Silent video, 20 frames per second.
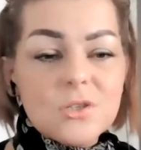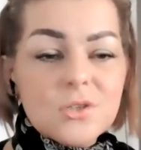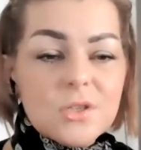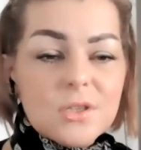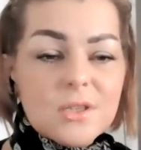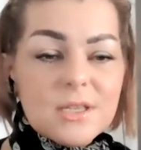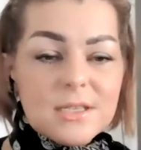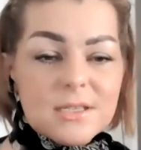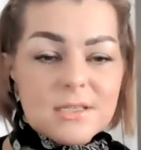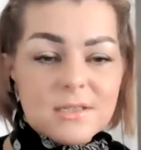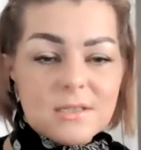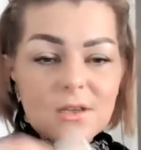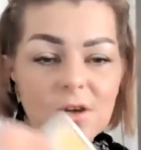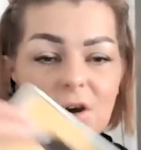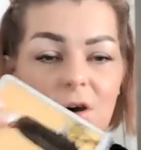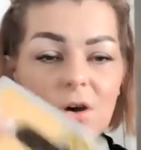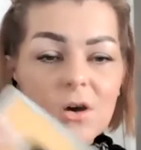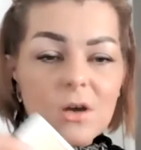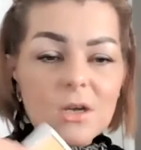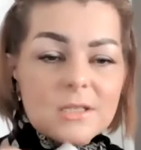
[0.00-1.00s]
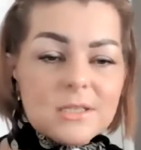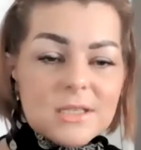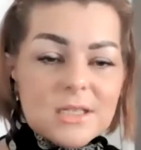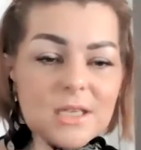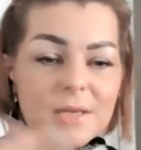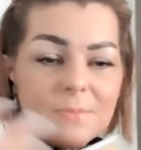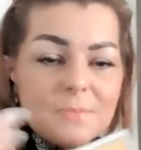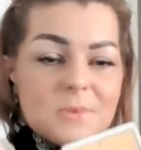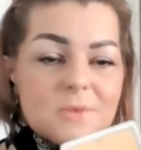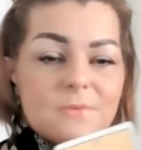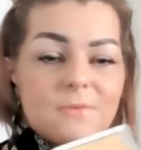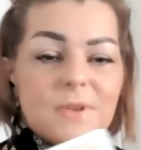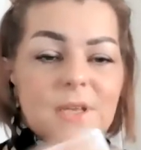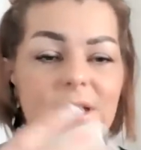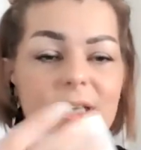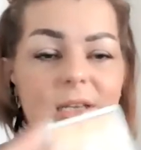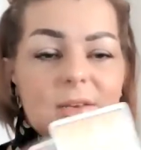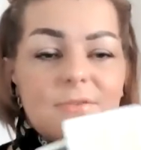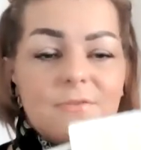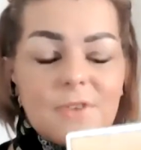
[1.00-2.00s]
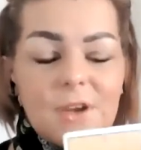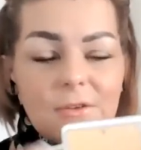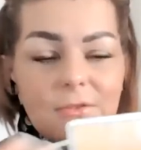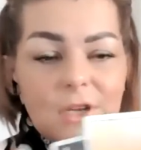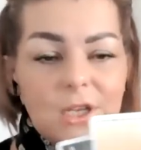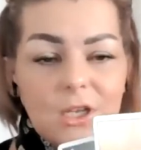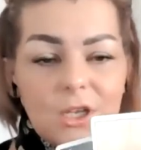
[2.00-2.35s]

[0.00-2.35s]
So this card keeps feeling very